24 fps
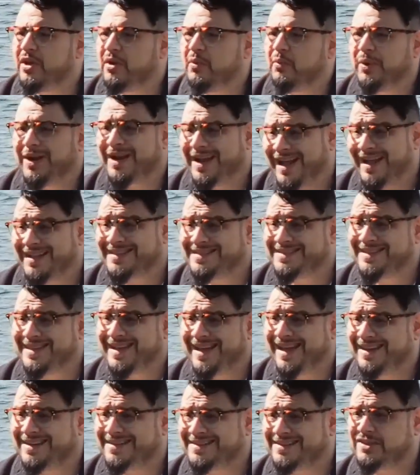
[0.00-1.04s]
Where gods and
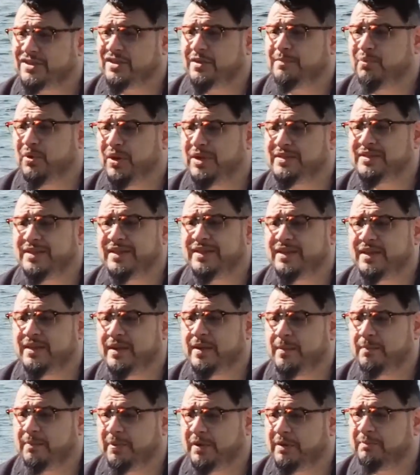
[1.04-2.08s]
goddesses are present,
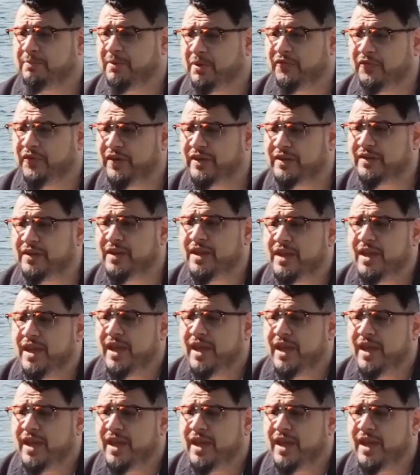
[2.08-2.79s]
but imperfect,